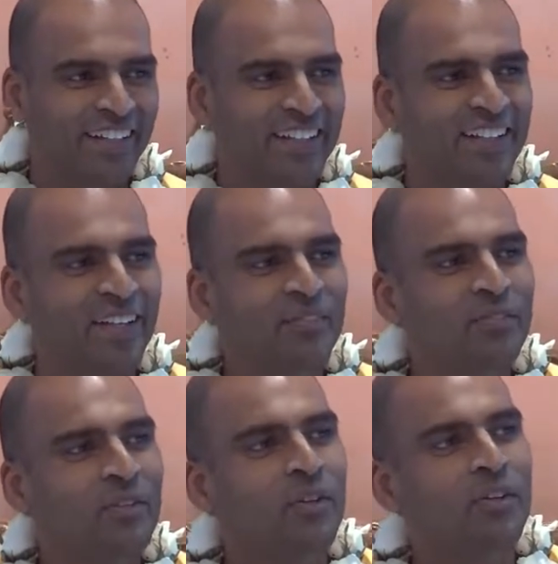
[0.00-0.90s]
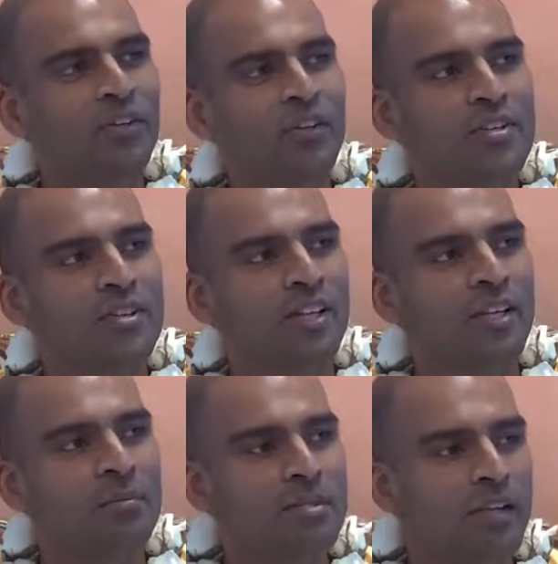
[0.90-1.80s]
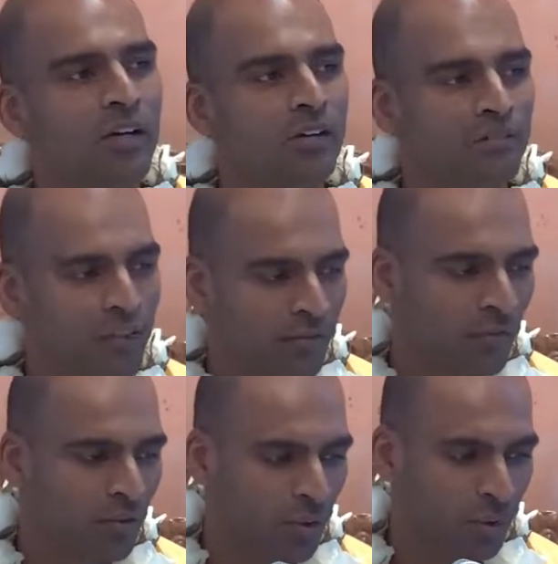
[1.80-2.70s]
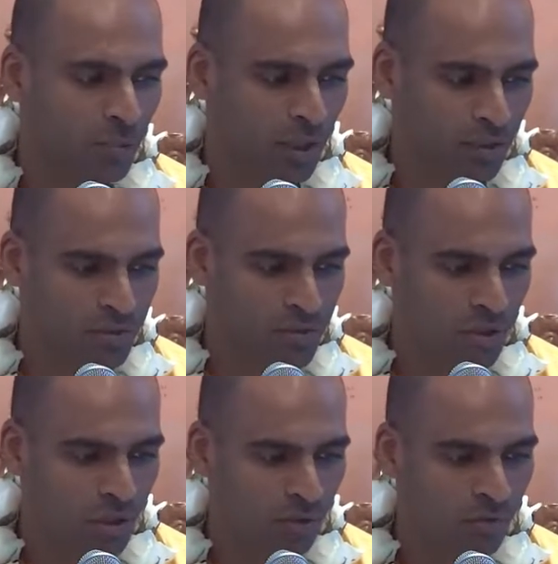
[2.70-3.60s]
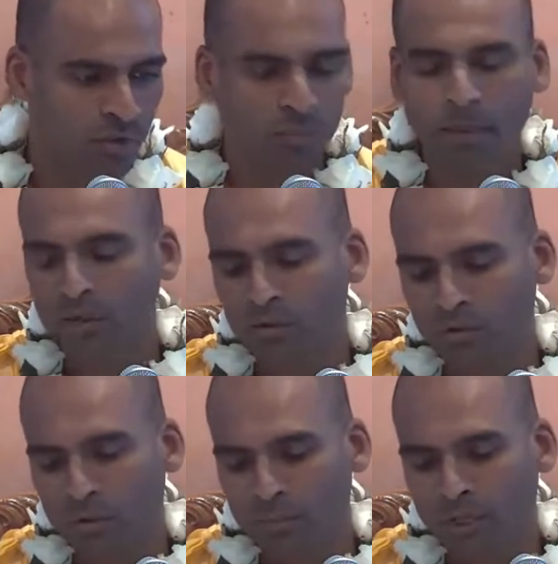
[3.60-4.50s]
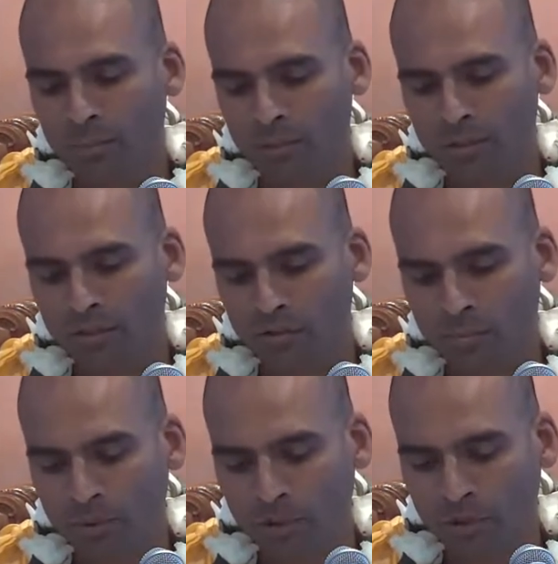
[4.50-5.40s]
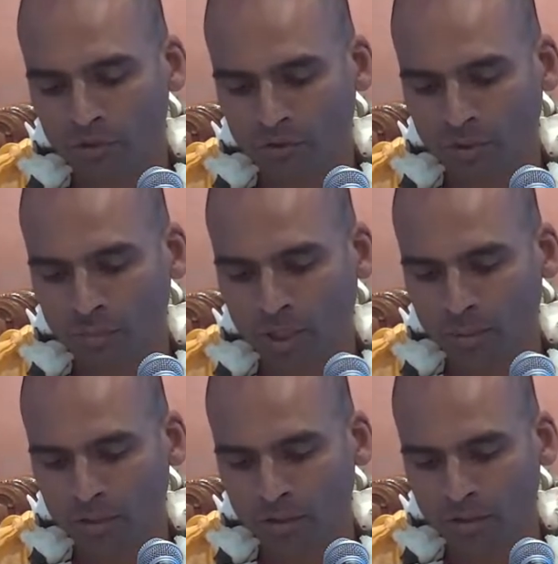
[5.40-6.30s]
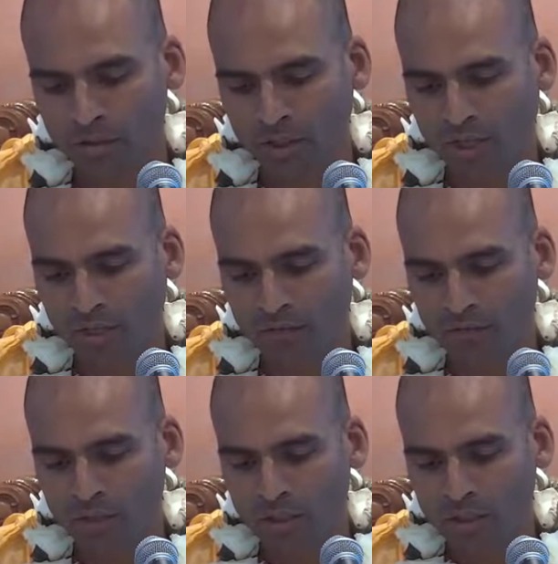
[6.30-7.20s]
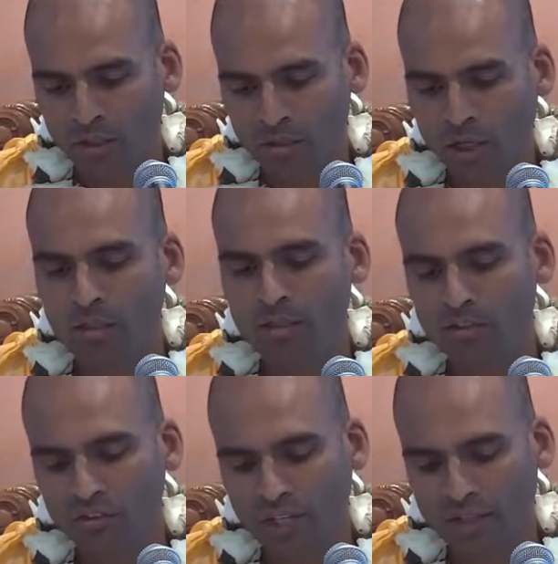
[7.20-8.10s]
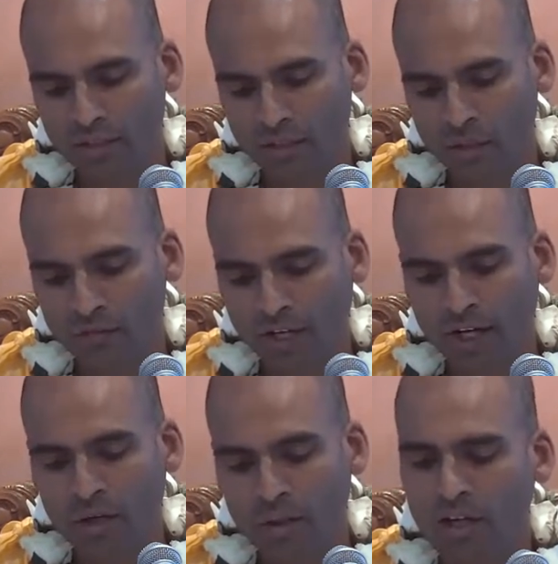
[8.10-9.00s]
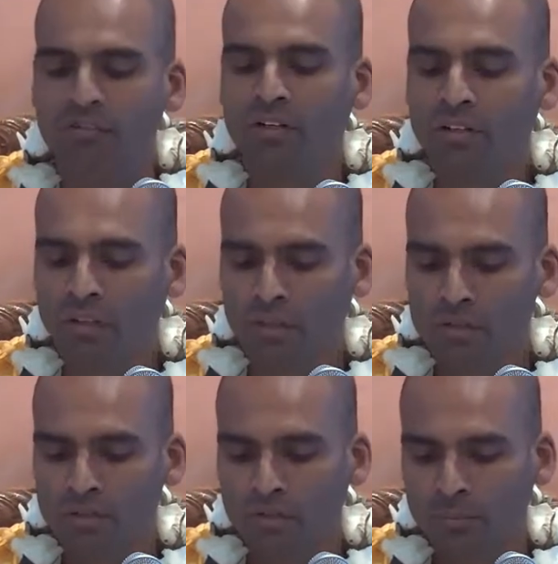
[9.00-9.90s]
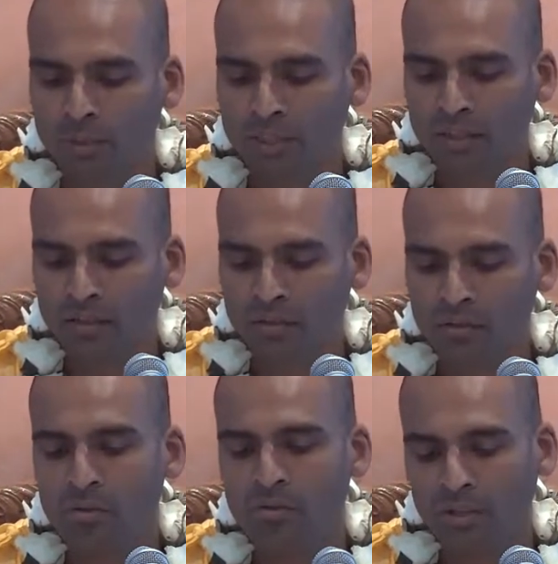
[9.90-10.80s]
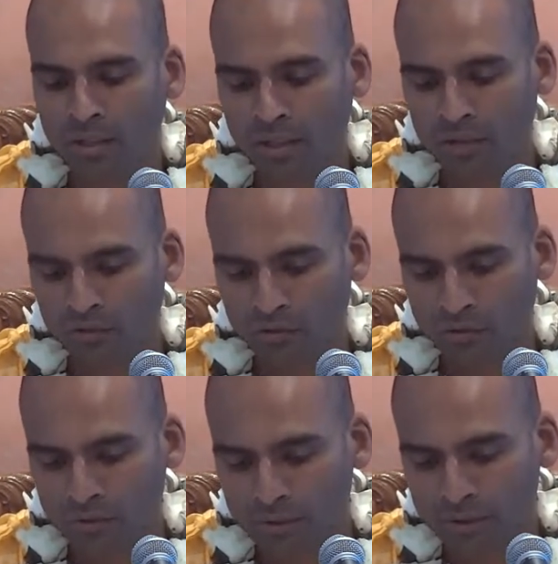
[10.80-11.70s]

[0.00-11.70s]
And therefore Krishna himself gives so much respect to the Brahmanas, because the Brahmanas have the understanding of how everything should be utilized.